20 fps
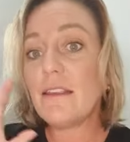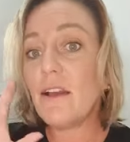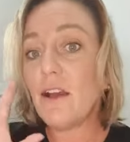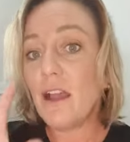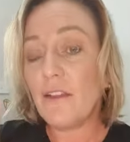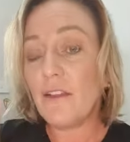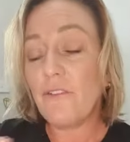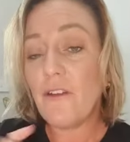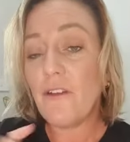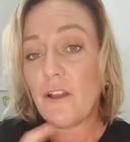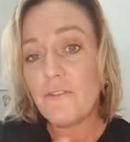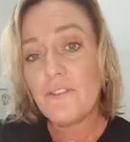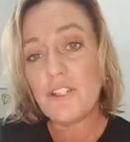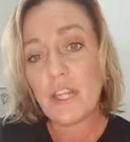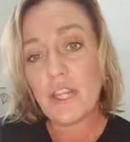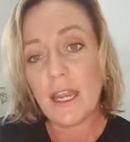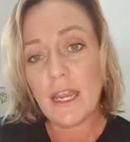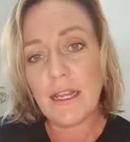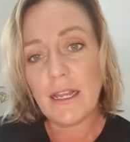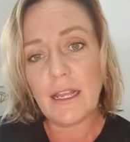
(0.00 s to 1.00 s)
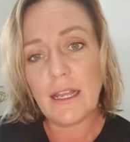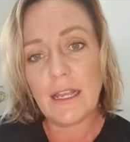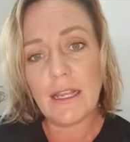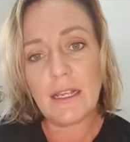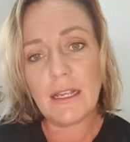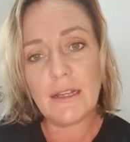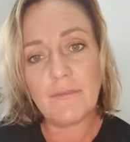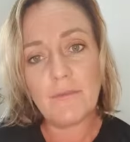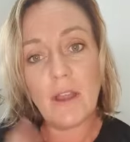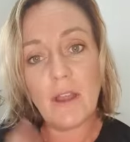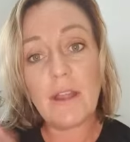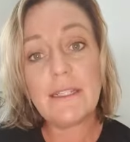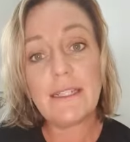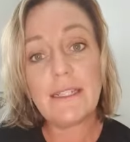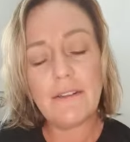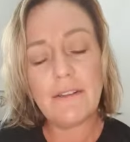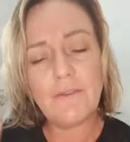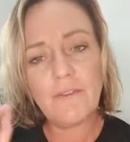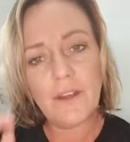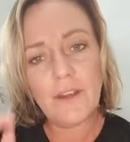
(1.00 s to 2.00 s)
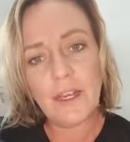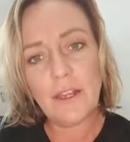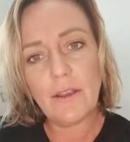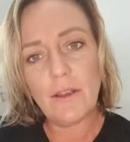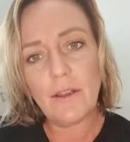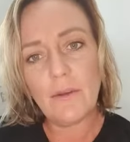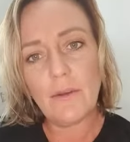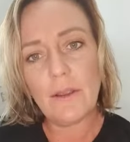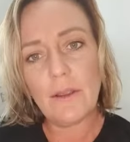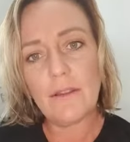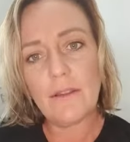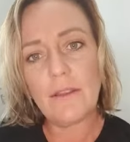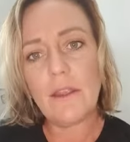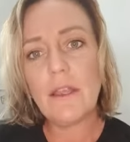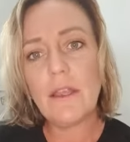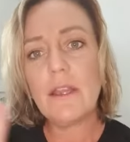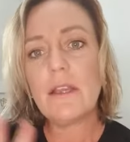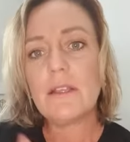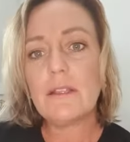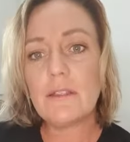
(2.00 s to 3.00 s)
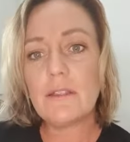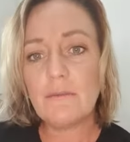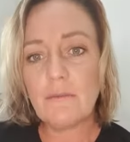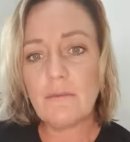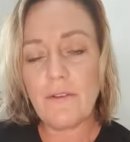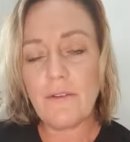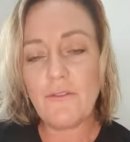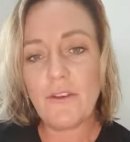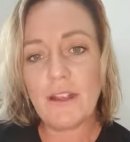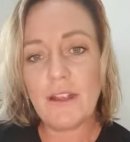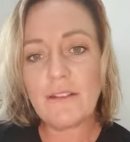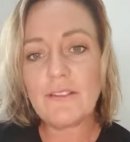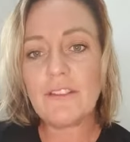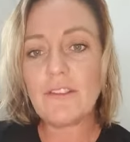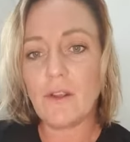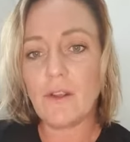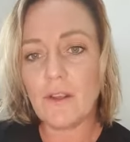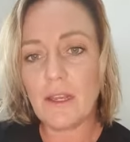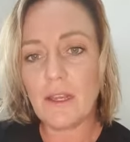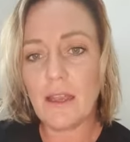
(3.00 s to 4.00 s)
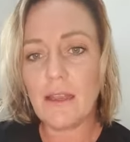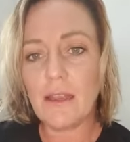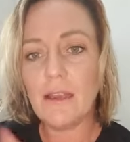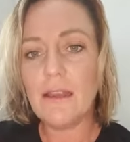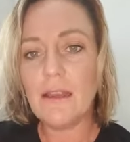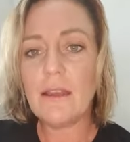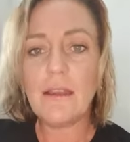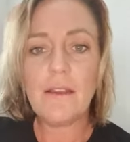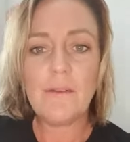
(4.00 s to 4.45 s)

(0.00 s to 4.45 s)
I've, I've shared, um, I did a video with my friend Sonia